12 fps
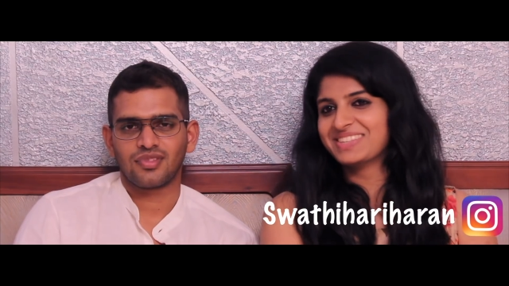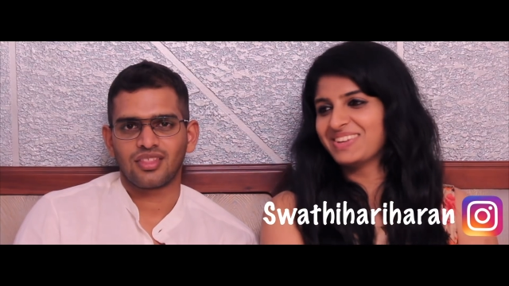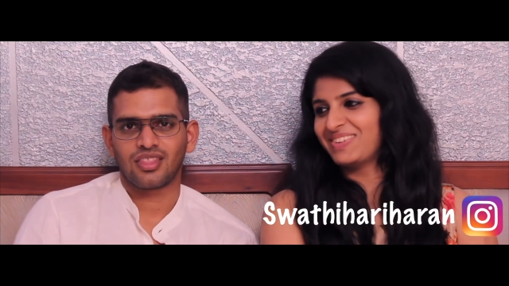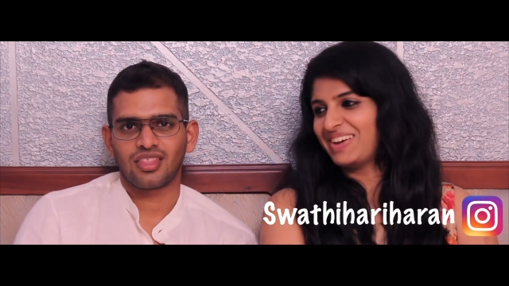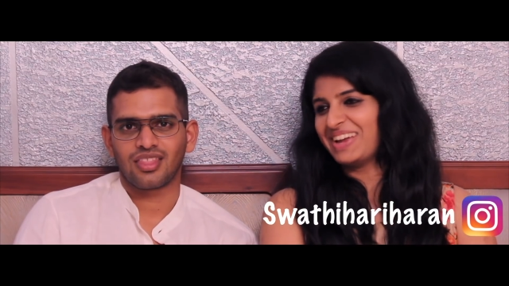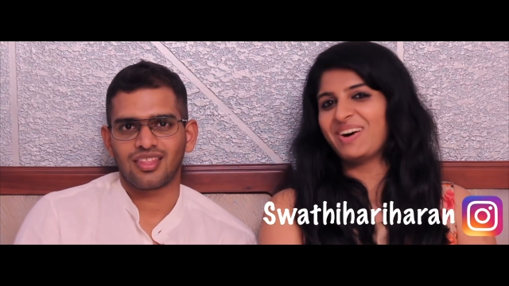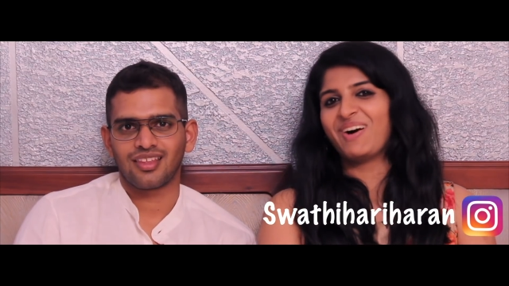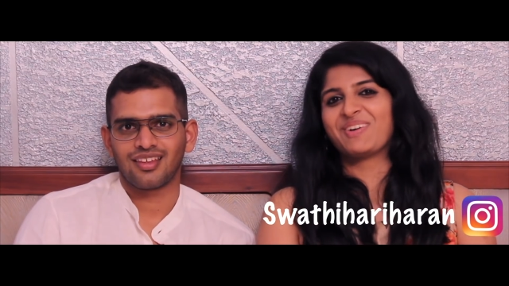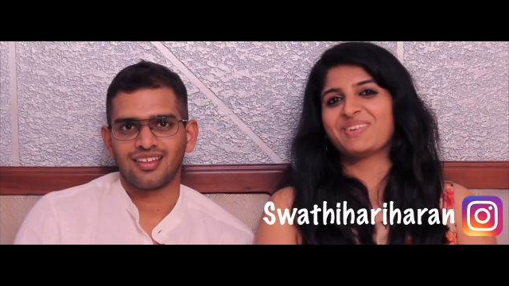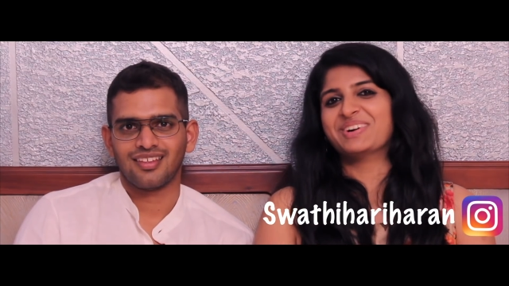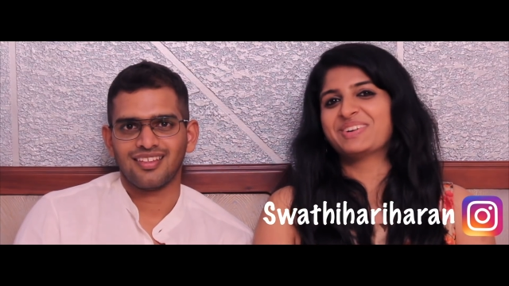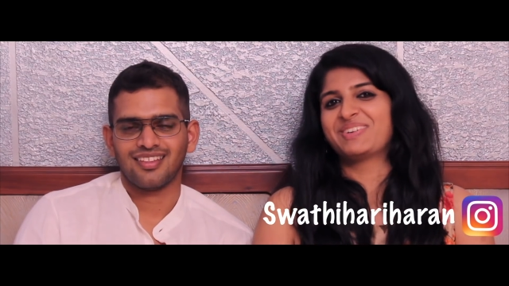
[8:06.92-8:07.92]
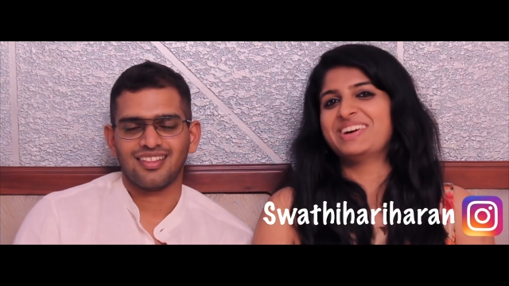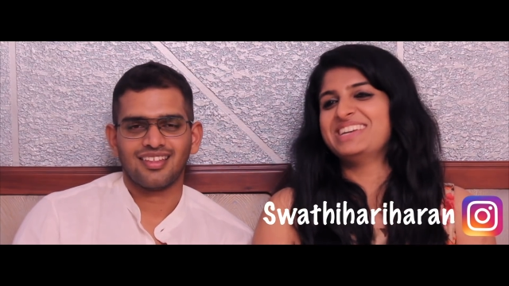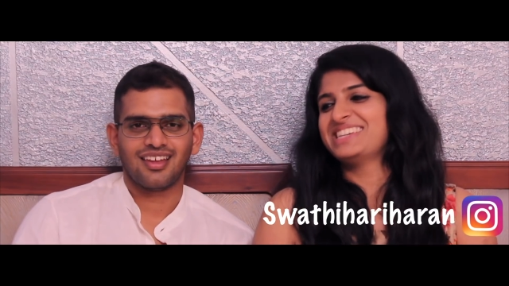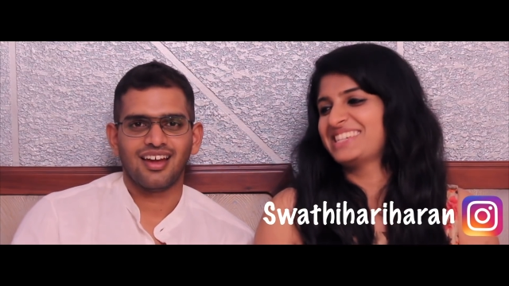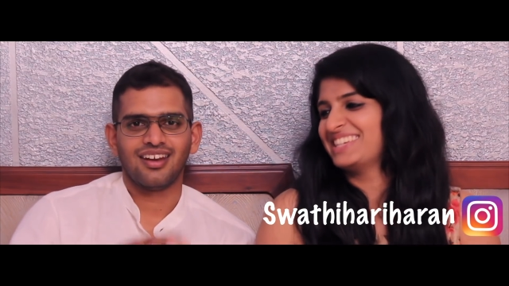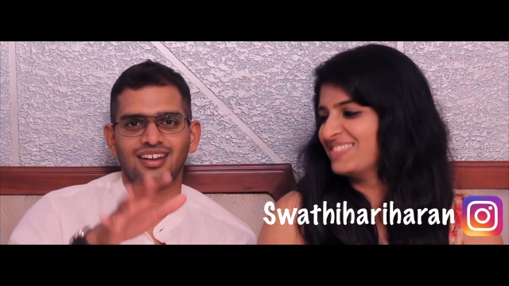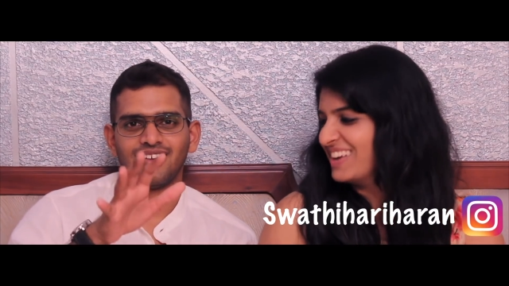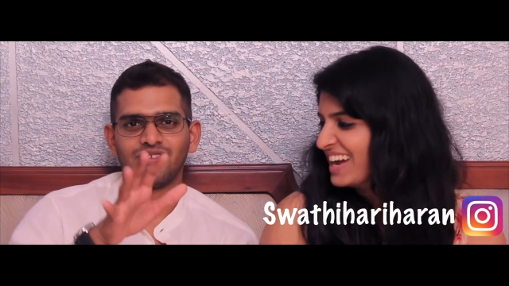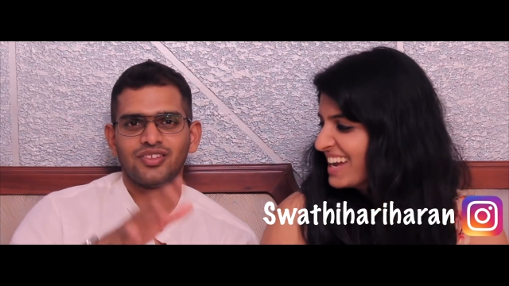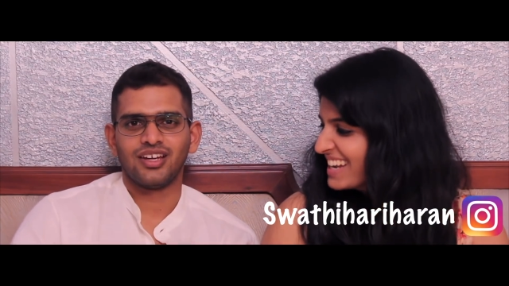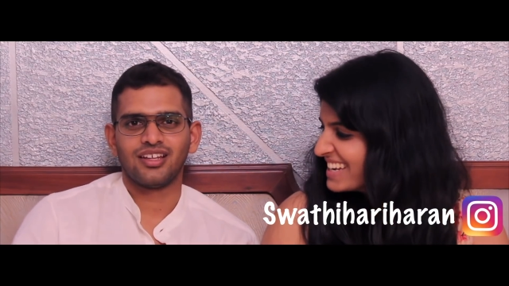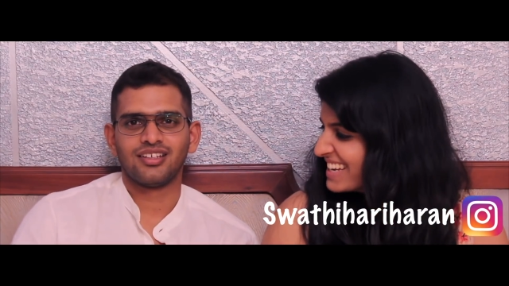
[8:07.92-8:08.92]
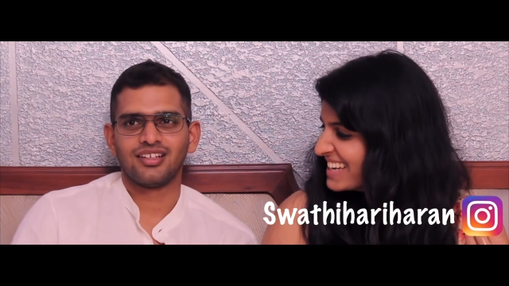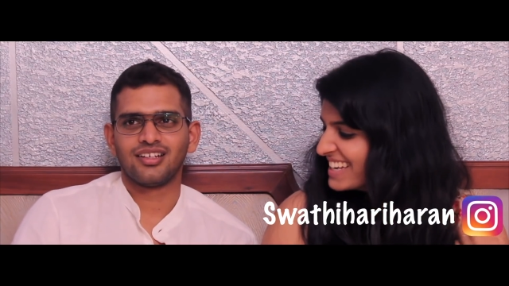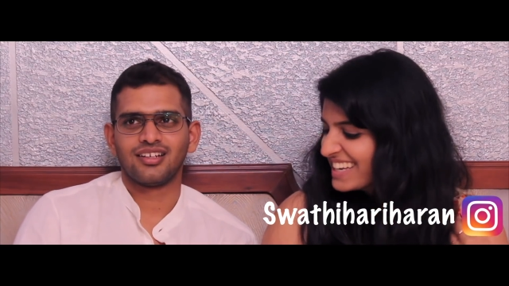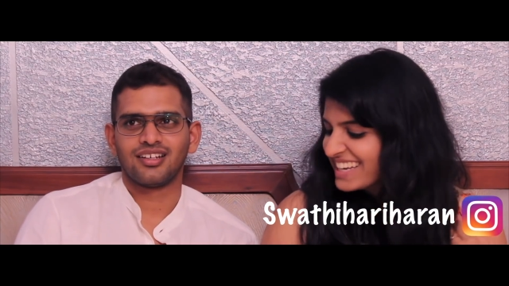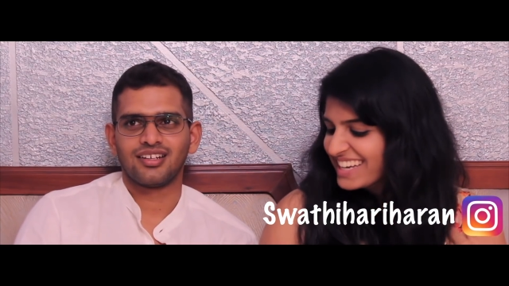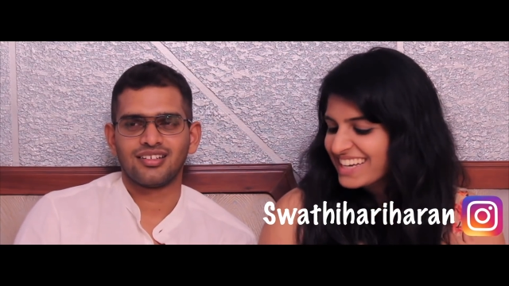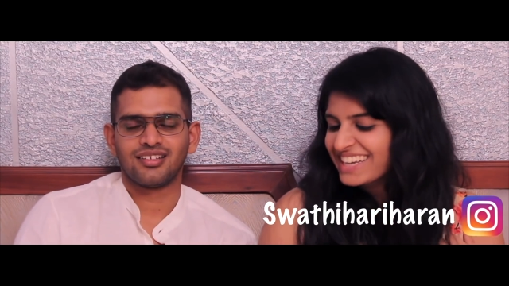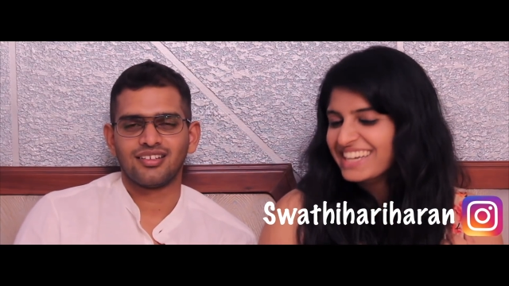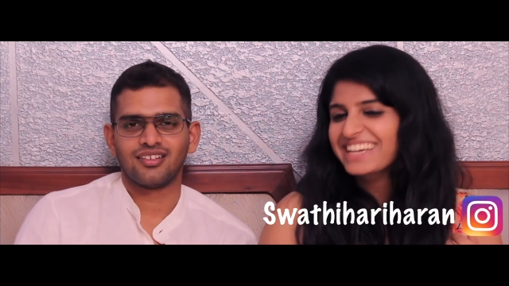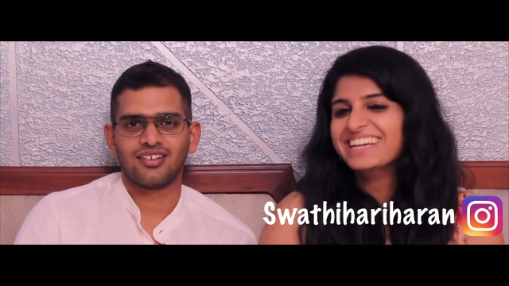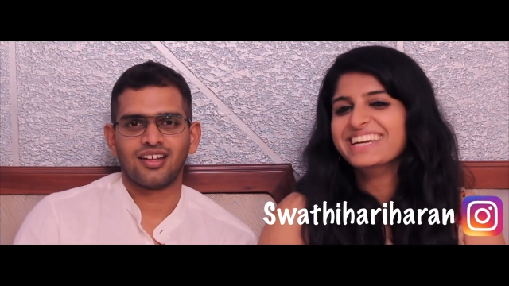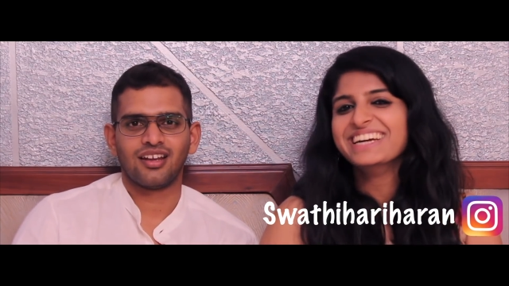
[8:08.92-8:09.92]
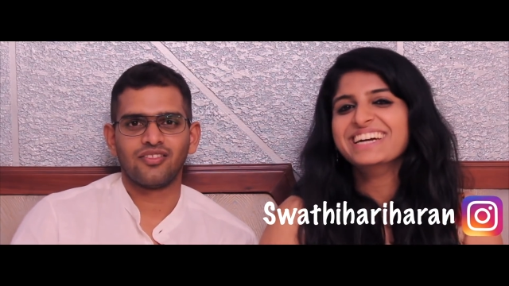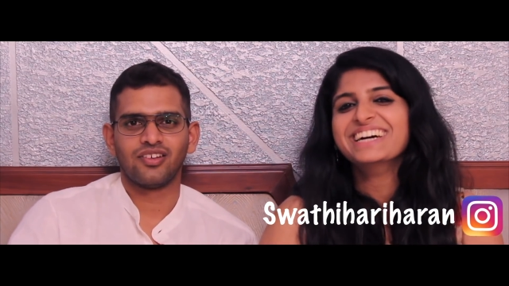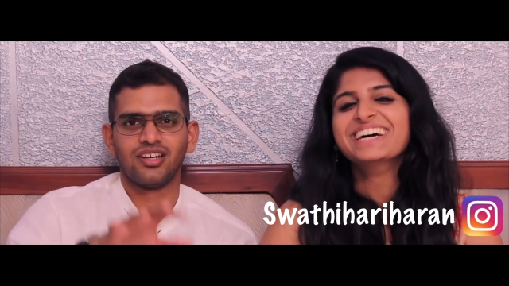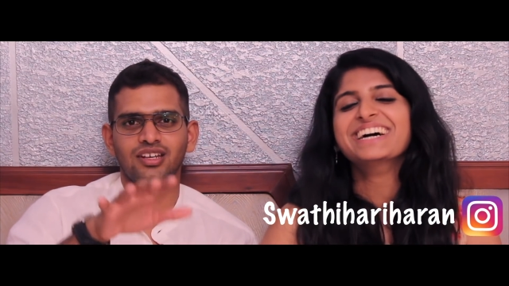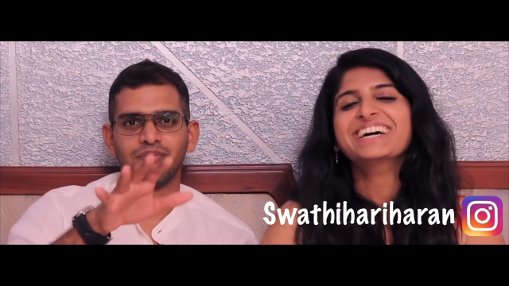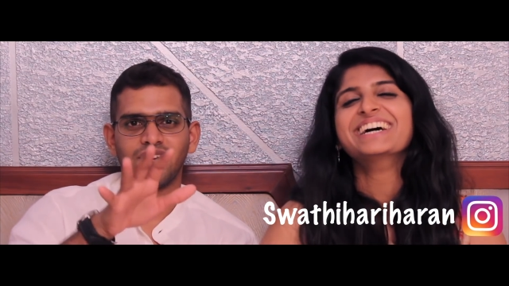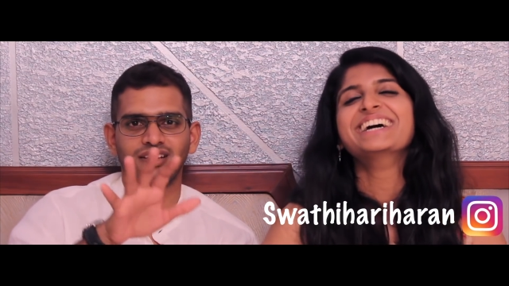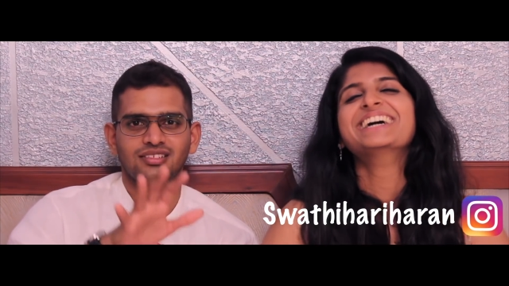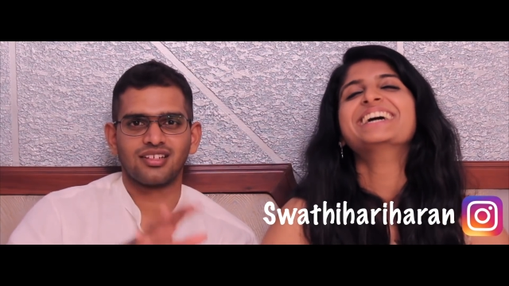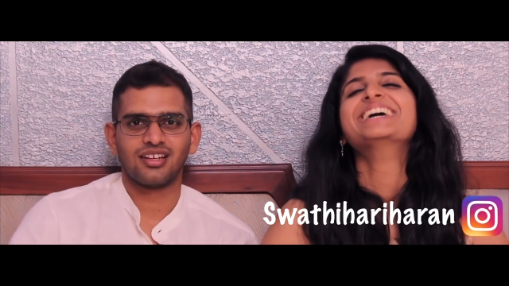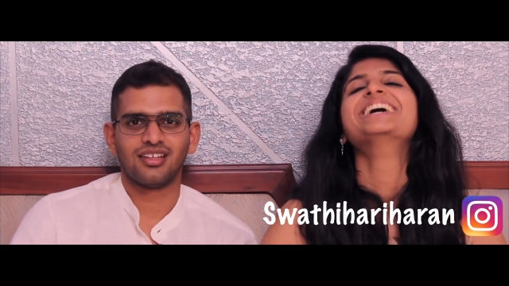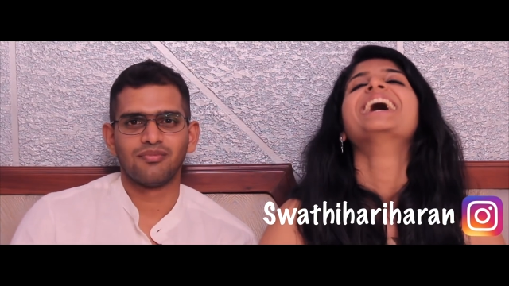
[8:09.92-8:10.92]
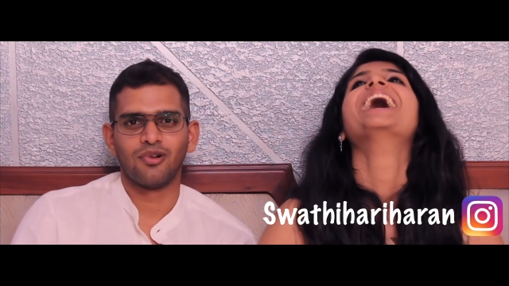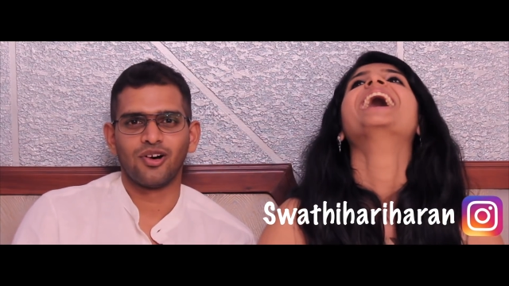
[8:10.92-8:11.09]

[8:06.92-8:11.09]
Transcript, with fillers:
Speaker 1: this is a very awkward
Speaker 2: question. And none of the other, you know, none of the demerits really